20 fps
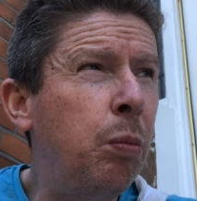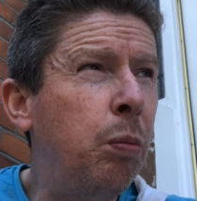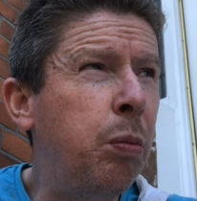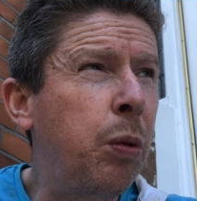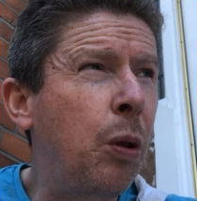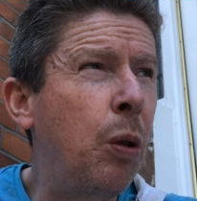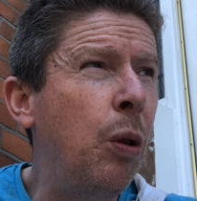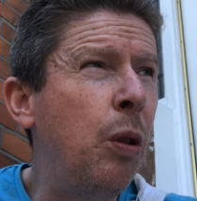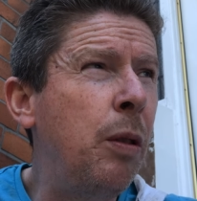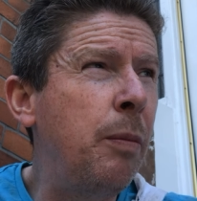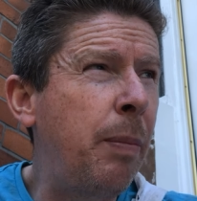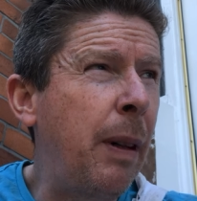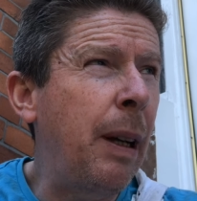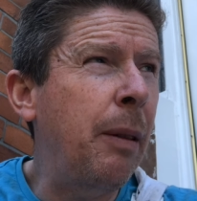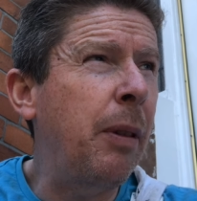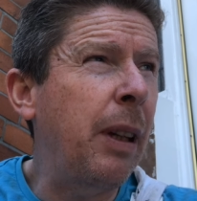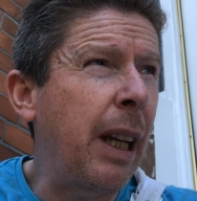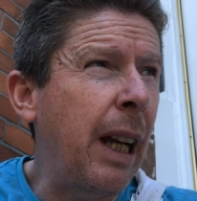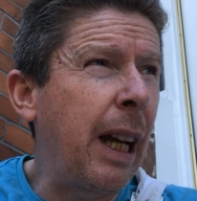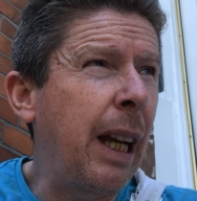going by
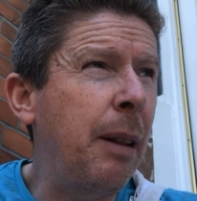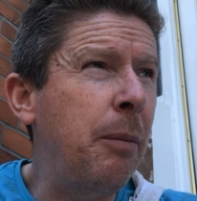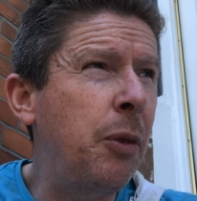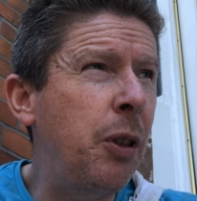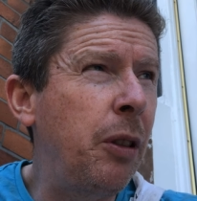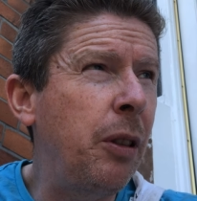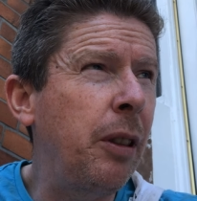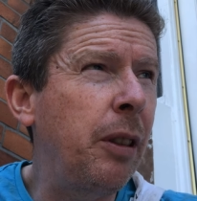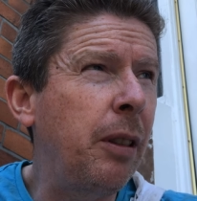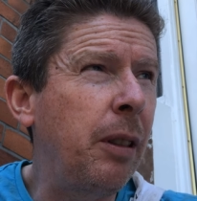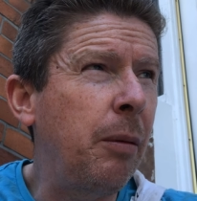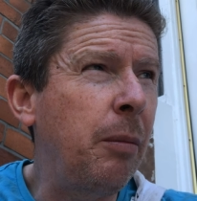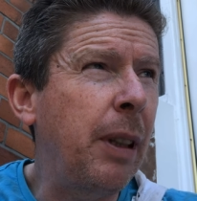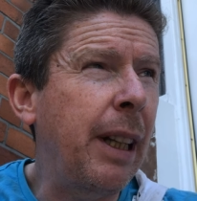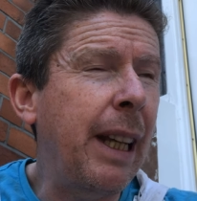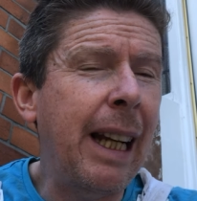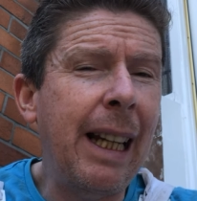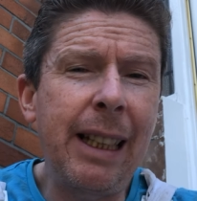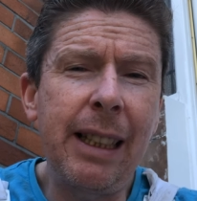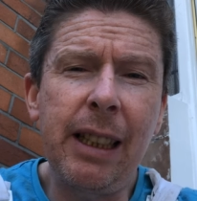what I'm doing and what
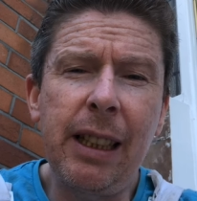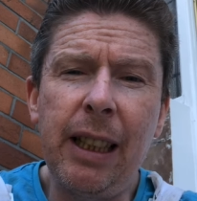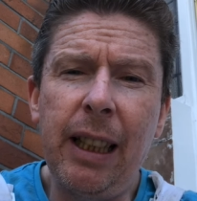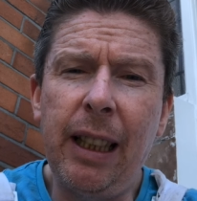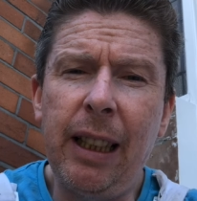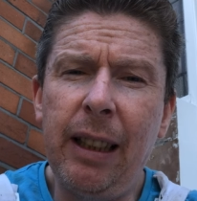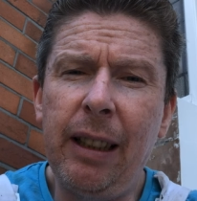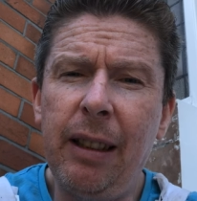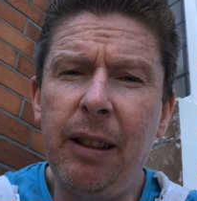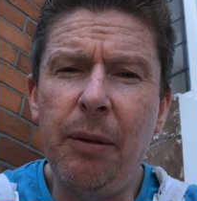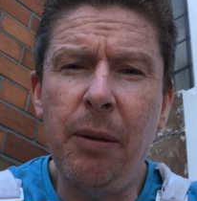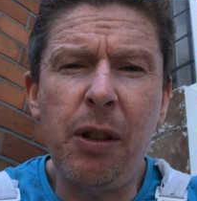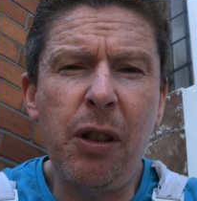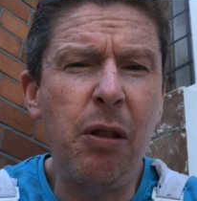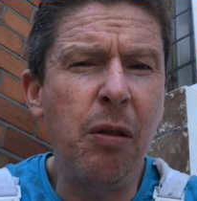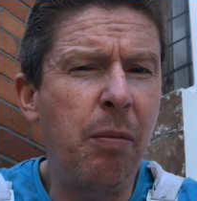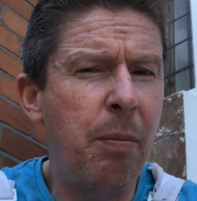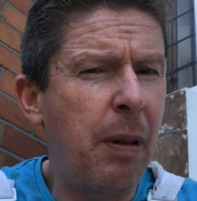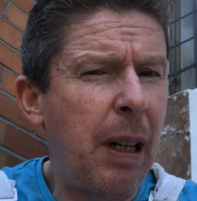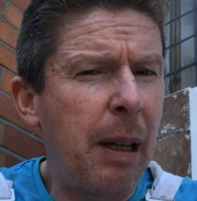I see, there was no
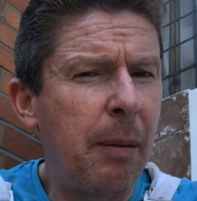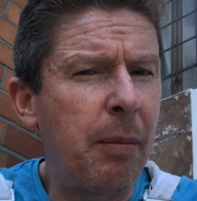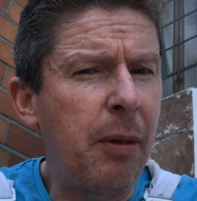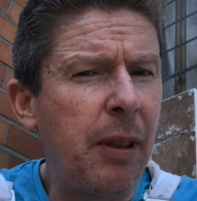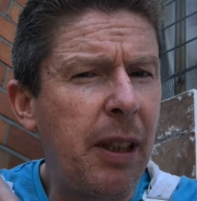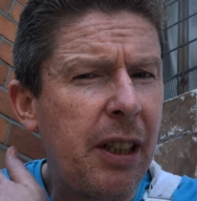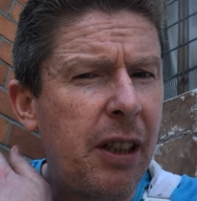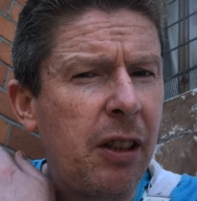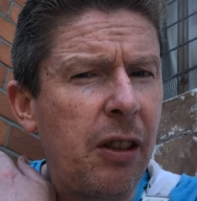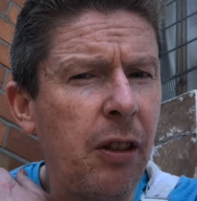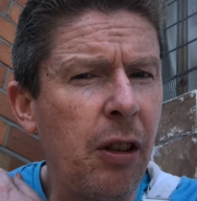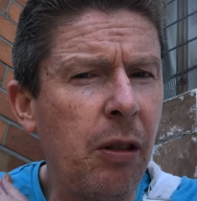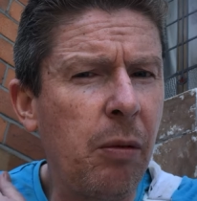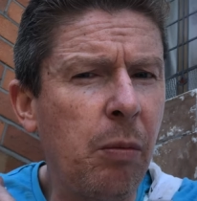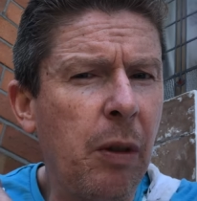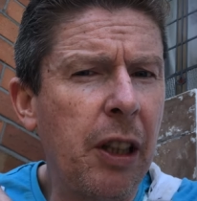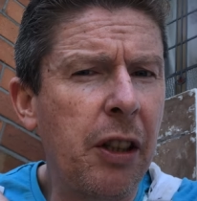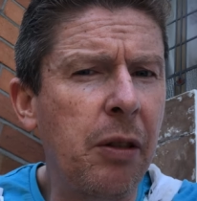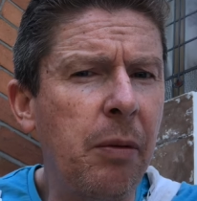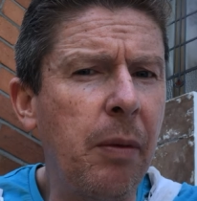preparation done
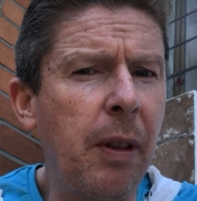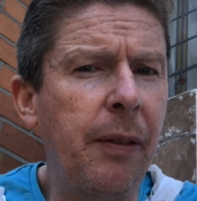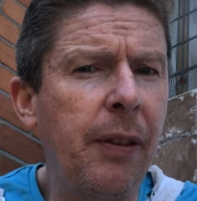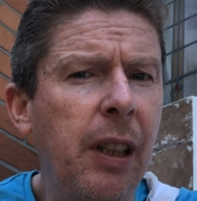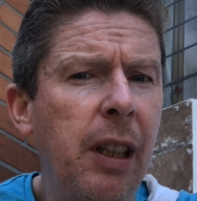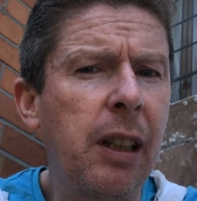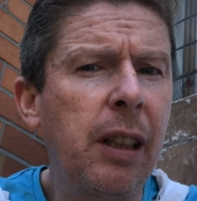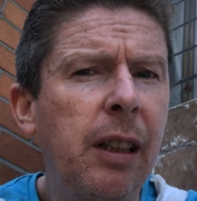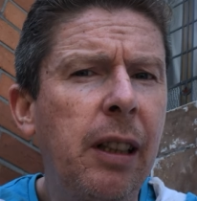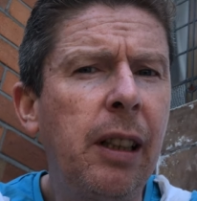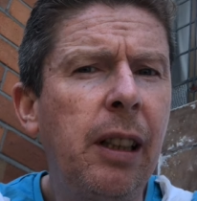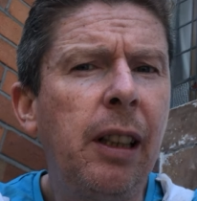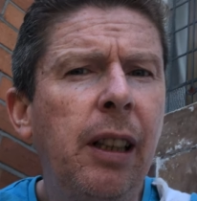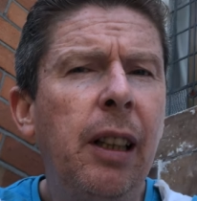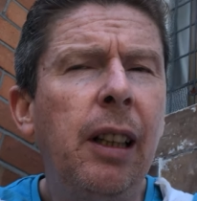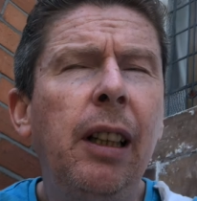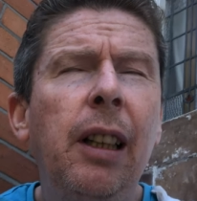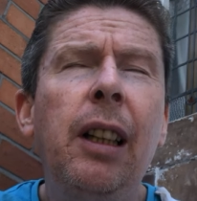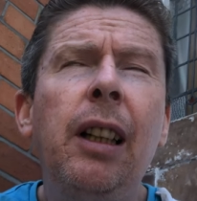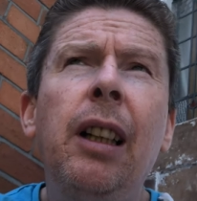whatsoever,
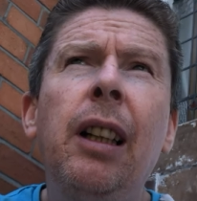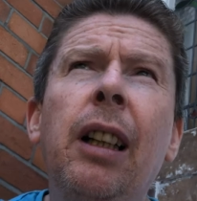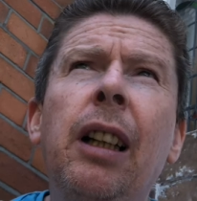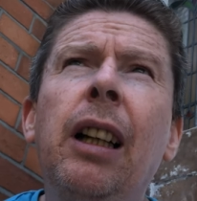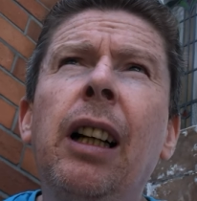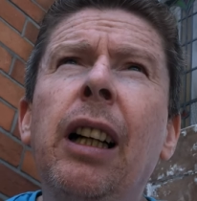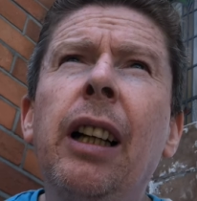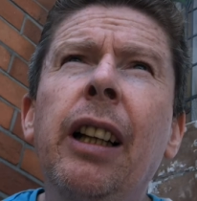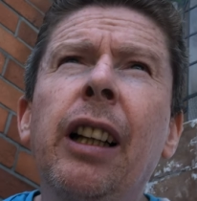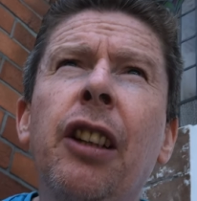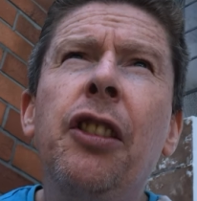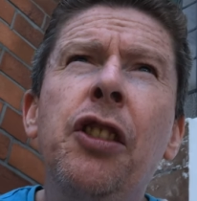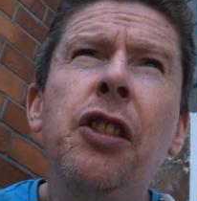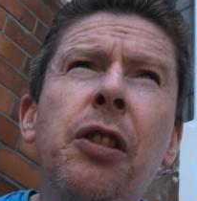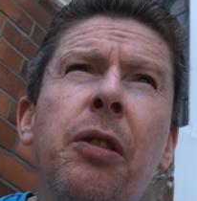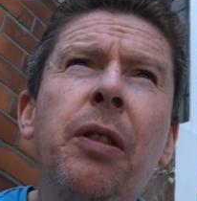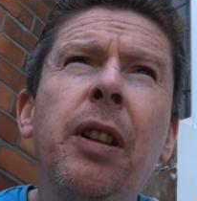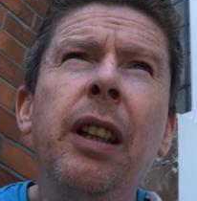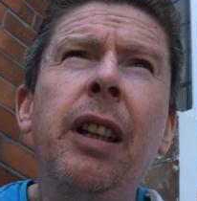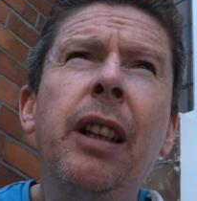and I can
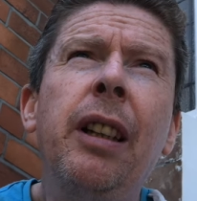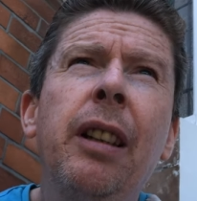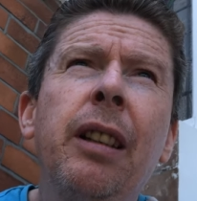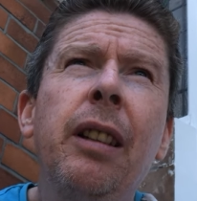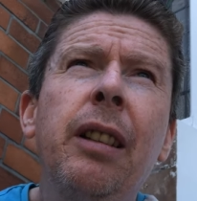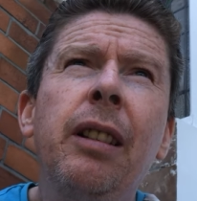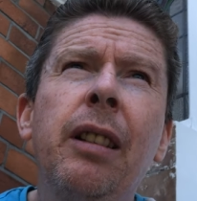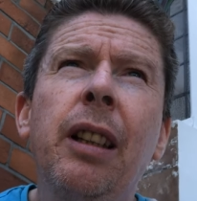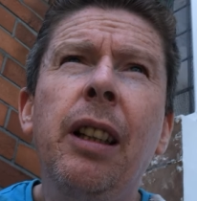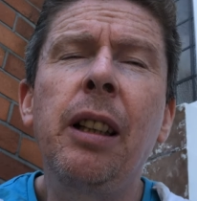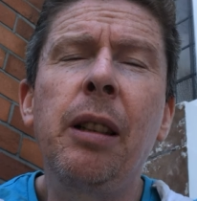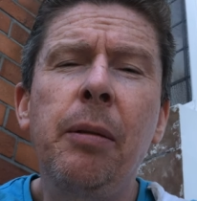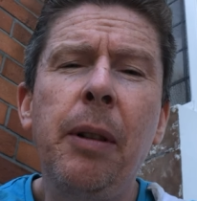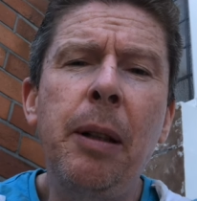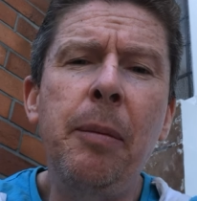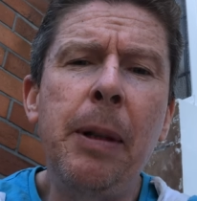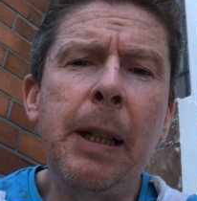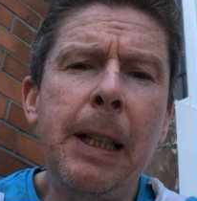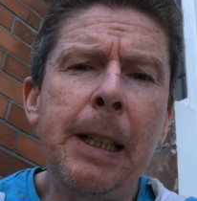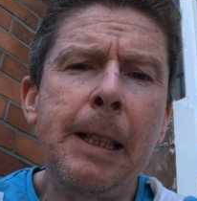show you in a wee
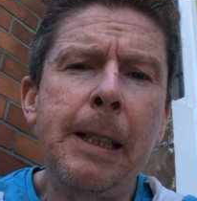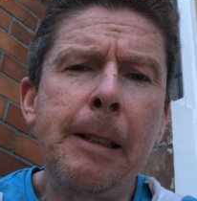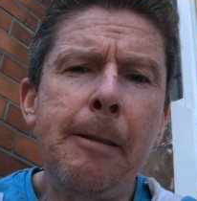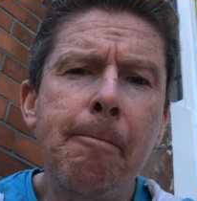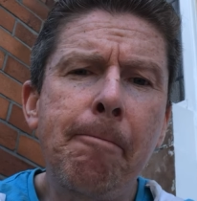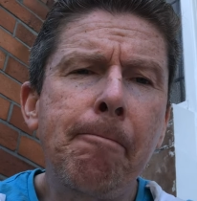minute.